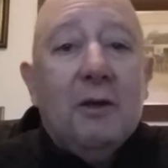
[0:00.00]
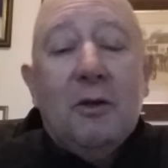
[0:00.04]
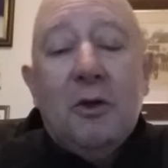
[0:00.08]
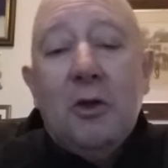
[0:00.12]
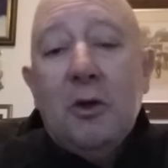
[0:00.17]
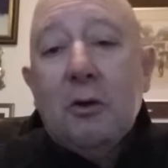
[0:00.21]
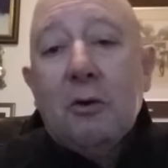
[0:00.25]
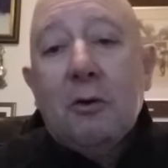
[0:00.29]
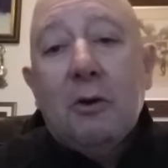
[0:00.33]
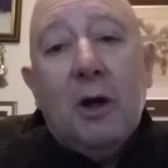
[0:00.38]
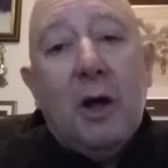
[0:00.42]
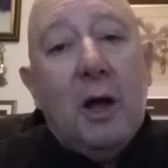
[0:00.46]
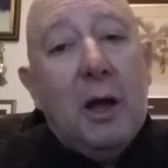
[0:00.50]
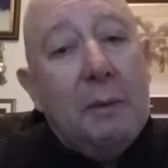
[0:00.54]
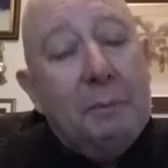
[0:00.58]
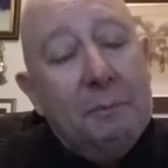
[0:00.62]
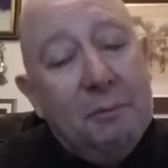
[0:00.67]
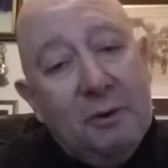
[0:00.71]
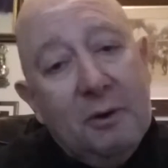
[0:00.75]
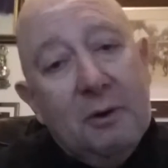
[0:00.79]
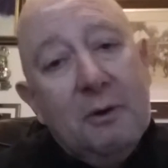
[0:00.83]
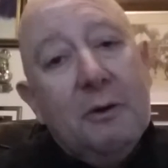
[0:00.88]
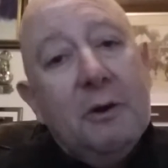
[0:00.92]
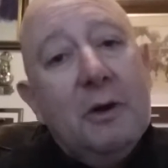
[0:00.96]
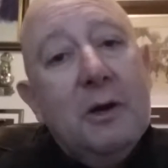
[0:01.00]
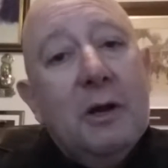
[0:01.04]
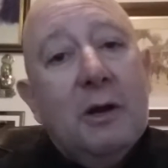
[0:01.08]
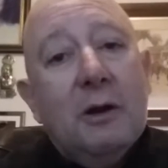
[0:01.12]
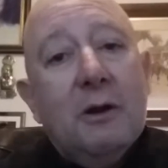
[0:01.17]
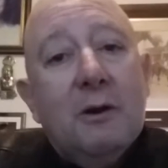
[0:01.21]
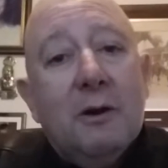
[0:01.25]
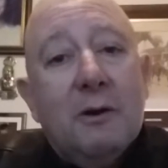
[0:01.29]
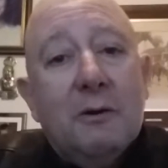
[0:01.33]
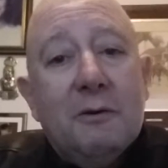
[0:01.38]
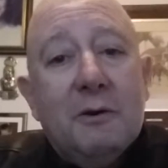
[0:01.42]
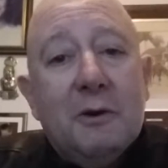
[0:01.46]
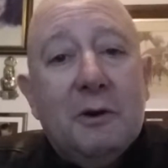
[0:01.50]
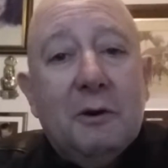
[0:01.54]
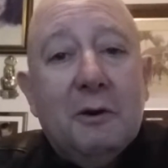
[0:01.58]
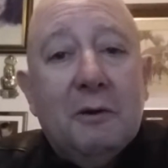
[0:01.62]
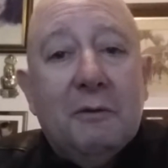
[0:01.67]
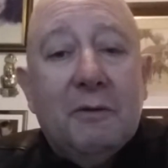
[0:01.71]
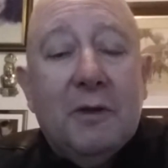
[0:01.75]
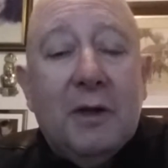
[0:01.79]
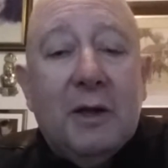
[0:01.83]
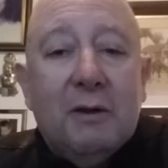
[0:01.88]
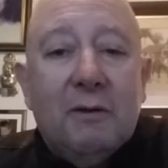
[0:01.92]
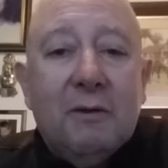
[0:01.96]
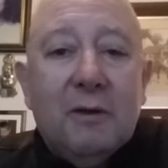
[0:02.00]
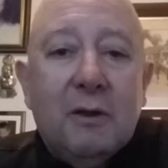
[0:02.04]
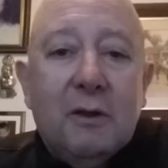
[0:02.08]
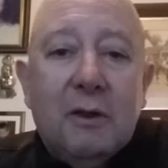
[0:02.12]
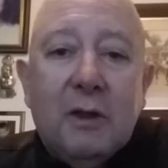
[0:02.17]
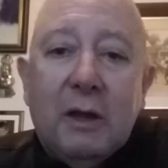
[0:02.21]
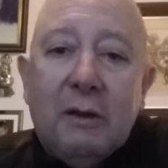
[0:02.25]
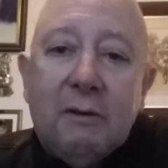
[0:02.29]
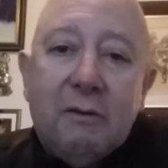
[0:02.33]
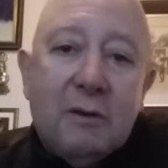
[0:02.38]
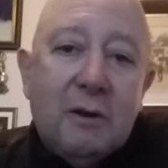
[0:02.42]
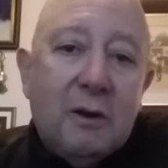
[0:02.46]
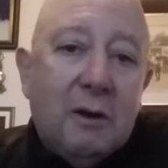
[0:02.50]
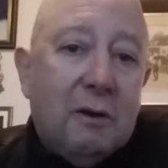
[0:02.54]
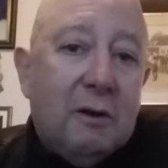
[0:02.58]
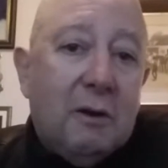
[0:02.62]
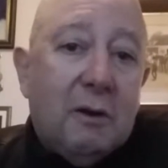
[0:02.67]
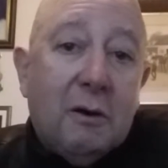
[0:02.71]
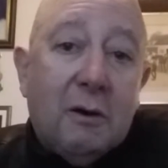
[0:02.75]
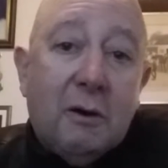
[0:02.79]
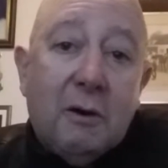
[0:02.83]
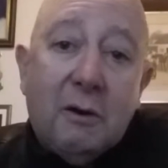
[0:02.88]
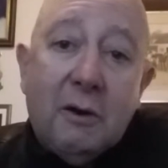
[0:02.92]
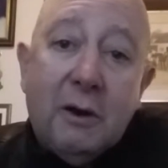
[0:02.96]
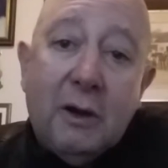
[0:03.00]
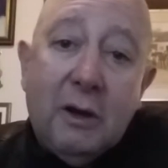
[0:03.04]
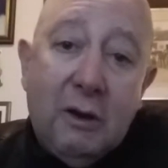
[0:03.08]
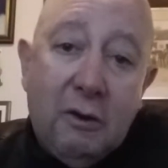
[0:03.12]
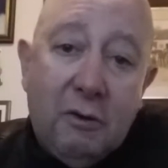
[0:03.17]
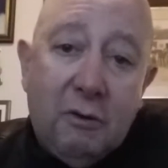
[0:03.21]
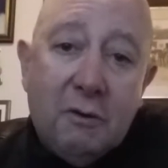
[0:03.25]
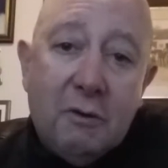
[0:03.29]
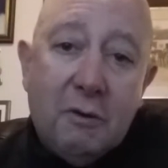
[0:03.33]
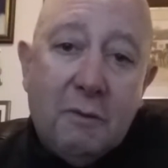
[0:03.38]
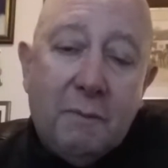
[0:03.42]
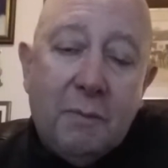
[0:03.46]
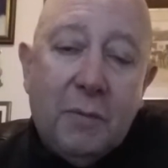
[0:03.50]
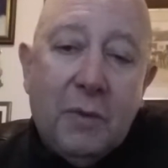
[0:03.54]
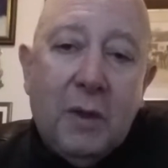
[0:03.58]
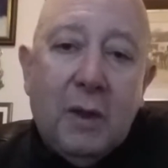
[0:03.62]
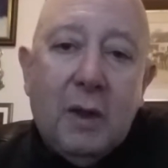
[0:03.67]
you're absolutely in control of that. So that's no longer an issue.